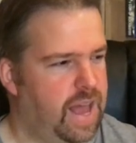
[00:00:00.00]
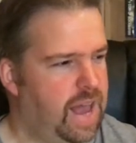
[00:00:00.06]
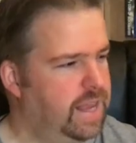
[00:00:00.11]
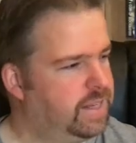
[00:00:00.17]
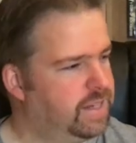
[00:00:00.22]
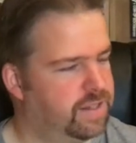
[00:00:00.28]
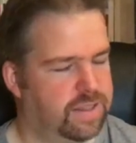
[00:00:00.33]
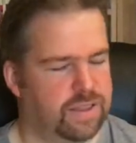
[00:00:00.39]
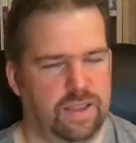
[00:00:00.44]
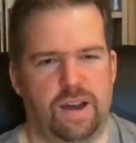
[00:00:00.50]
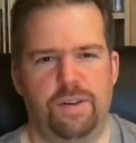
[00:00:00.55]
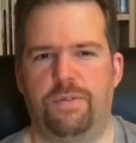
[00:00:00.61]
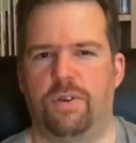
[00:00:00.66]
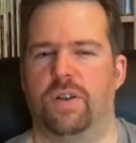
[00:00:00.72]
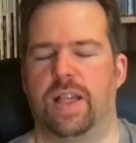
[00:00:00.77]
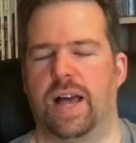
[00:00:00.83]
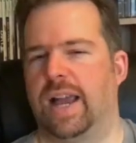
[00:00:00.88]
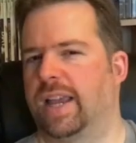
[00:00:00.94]
I just
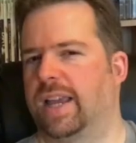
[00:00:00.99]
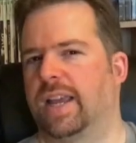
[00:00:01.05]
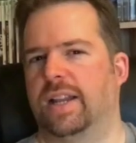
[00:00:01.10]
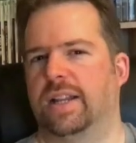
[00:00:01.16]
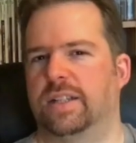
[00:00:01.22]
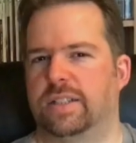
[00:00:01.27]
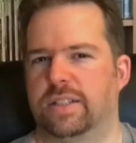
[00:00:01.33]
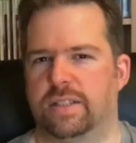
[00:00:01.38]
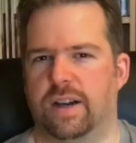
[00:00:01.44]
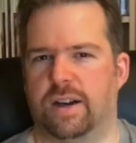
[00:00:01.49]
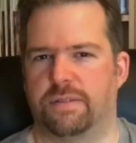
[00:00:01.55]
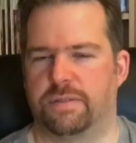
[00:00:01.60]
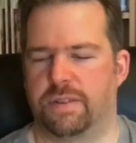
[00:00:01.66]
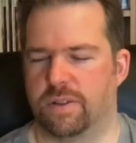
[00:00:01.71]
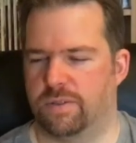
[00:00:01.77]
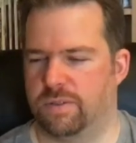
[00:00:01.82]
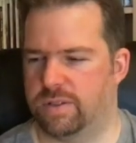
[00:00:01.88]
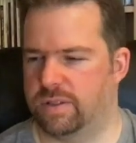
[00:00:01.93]
love all that kind of
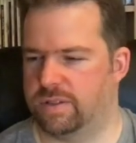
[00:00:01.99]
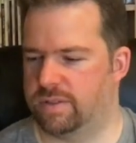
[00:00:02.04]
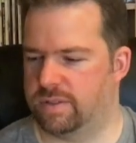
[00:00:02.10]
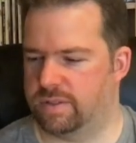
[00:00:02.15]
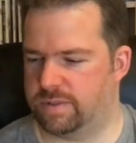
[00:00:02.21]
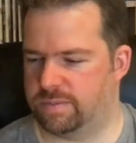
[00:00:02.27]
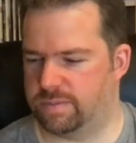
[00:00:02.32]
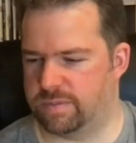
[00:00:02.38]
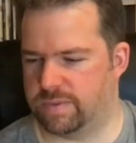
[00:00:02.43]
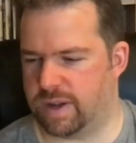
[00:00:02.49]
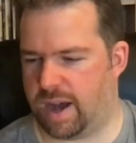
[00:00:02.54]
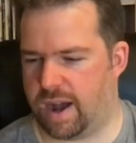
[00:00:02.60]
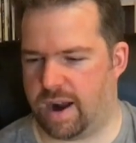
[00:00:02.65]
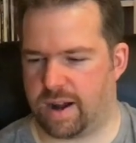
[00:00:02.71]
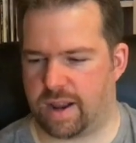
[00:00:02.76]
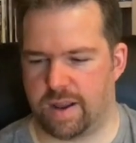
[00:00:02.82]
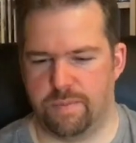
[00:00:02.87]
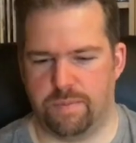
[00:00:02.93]
stuff, you know,
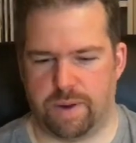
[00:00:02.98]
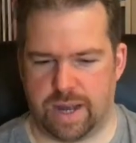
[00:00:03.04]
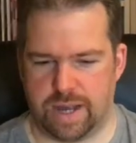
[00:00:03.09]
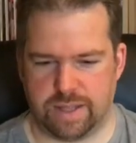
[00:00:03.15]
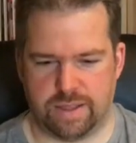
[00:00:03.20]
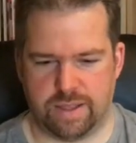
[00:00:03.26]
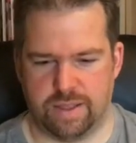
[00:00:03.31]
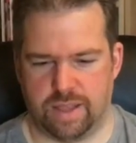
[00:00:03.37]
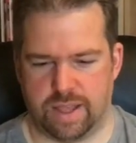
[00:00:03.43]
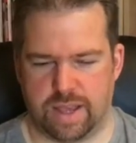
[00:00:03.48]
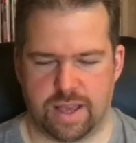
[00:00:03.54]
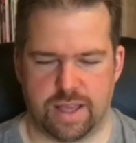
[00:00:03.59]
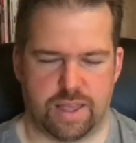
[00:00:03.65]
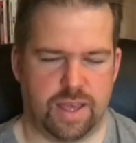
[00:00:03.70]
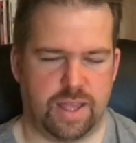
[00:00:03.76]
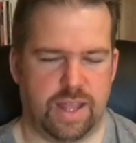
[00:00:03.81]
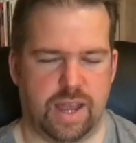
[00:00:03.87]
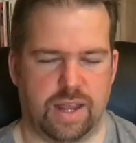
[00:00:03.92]
harking back to, like I
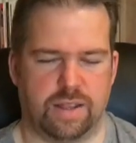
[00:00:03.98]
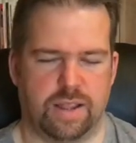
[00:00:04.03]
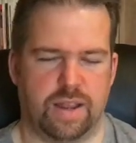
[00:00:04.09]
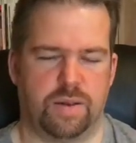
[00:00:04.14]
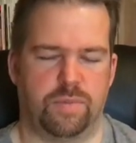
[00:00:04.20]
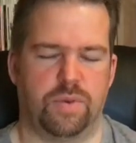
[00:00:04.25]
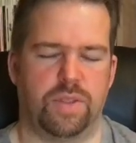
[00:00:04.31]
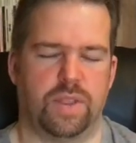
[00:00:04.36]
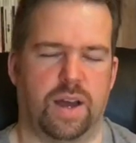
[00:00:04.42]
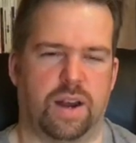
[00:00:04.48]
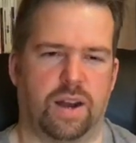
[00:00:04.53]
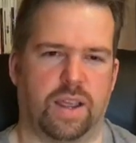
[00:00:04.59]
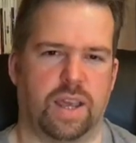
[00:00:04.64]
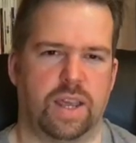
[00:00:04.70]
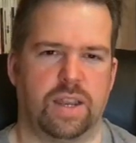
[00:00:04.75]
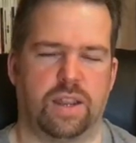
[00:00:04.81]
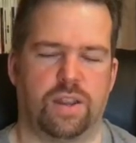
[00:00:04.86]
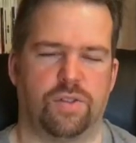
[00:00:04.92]
said earlier, about the
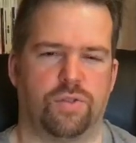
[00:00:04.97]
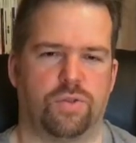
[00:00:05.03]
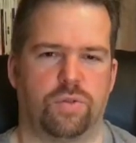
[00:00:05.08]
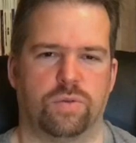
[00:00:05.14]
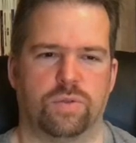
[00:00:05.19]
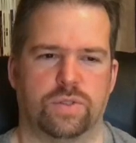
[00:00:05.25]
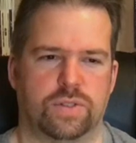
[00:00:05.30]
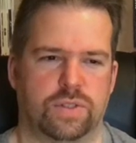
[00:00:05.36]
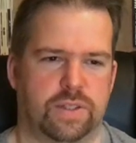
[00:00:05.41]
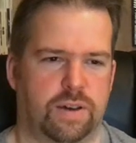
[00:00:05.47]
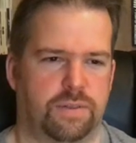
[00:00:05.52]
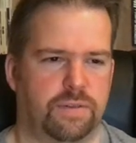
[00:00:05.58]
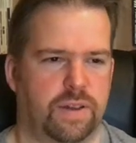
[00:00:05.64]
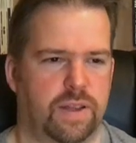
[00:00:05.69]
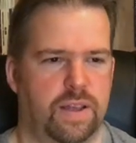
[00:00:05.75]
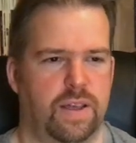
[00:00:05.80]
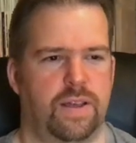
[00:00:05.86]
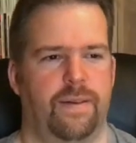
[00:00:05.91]
arcade controls and
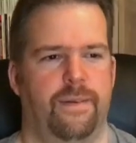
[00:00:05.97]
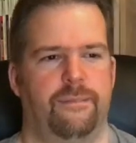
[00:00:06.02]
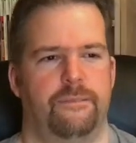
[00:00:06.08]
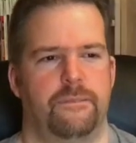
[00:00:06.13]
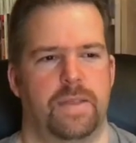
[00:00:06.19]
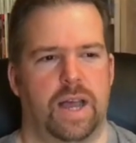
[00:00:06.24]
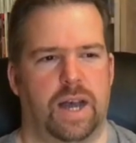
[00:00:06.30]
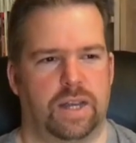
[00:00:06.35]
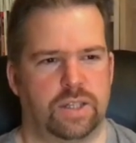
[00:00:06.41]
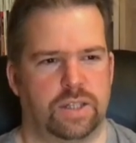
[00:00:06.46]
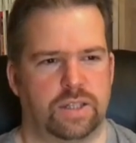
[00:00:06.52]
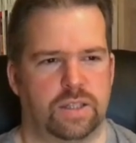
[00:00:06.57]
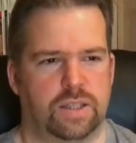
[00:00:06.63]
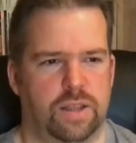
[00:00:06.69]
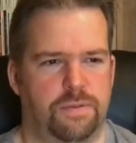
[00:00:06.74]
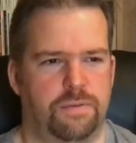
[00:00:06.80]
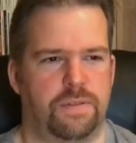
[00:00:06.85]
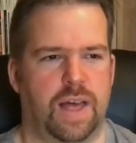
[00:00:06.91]
stuff. I just
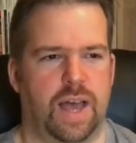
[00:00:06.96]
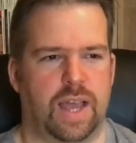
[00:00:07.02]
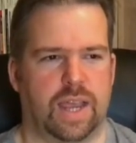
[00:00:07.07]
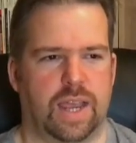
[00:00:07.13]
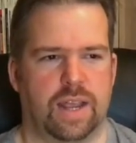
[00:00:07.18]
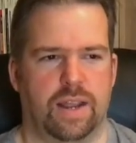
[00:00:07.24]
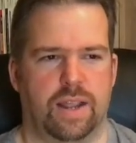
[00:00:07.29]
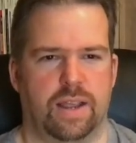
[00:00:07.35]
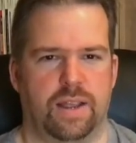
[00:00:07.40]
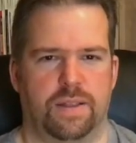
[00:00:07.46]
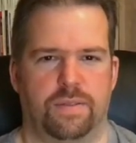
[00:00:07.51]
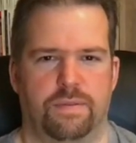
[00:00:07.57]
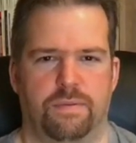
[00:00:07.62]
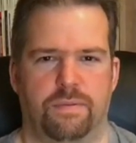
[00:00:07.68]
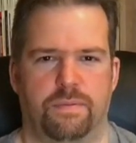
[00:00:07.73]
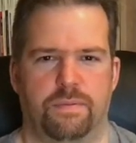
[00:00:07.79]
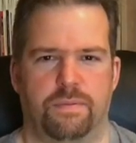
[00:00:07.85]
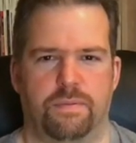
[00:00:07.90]
love that kind
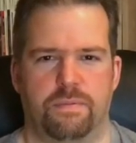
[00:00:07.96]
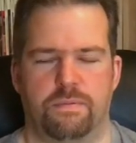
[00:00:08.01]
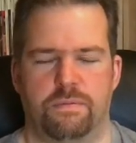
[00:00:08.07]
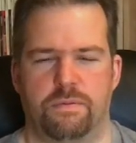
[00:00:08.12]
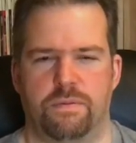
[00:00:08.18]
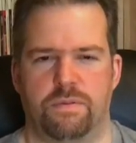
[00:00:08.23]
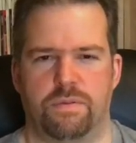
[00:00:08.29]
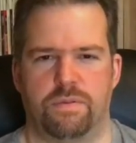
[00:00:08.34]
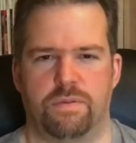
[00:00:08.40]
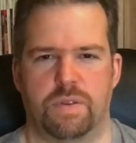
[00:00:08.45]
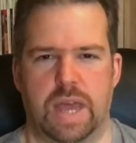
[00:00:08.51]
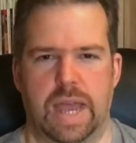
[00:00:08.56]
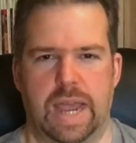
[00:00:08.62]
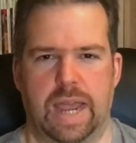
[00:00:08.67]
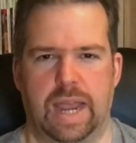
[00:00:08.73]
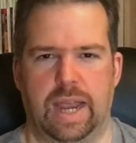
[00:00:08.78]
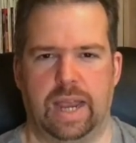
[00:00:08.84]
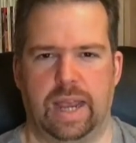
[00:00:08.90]

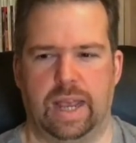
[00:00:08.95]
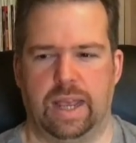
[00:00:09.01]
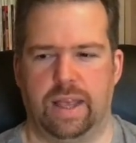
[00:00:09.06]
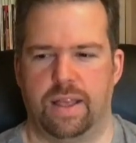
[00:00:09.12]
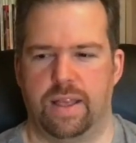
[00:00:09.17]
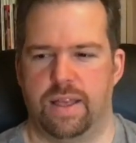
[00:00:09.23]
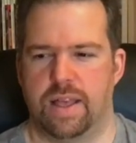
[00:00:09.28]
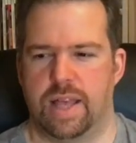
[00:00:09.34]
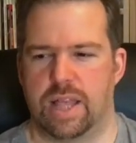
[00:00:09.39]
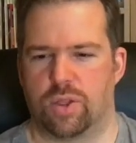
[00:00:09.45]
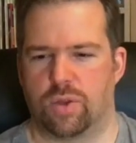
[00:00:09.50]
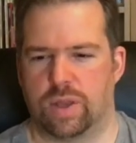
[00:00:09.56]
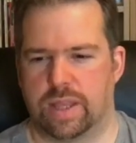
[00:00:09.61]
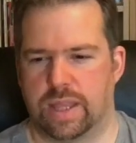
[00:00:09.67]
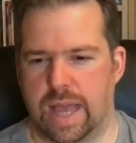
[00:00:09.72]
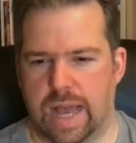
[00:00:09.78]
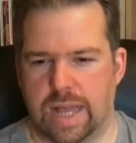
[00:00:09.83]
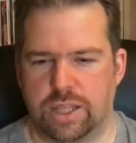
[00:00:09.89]
of
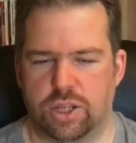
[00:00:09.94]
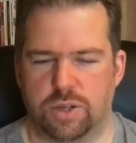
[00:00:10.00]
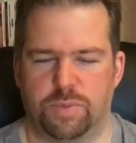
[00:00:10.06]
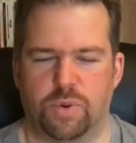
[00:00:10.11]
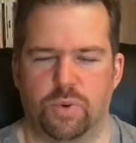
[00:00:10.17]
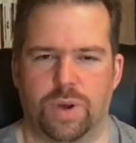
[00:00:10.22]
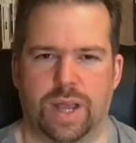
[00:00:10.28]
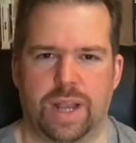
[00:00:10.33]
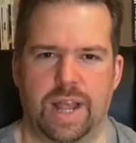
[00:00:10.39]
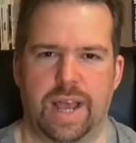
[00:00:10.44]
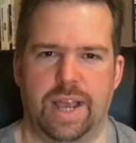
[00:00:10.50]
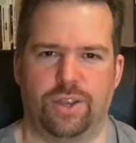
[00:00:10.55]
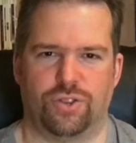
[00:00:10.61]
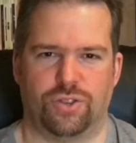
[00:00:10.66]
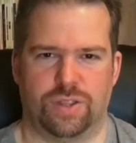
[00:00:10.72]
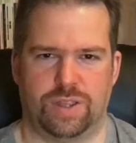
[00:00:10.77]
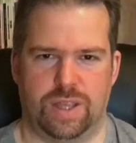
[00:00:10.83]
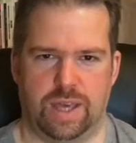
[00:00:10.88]
sort of tangible
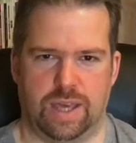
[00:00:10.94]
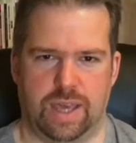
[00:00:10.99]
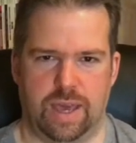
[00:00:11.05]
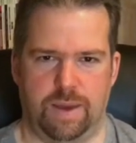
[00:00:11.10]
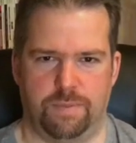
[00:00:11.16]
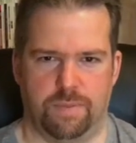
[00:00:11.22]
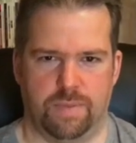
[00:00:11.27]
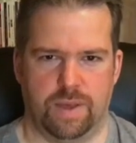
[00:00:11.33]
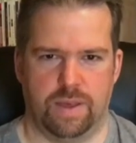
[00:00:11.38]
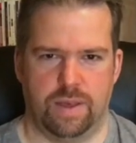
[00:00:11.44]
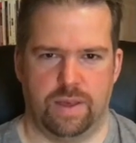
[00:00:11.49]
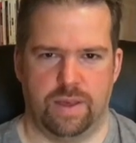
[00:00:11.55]
connection to a game.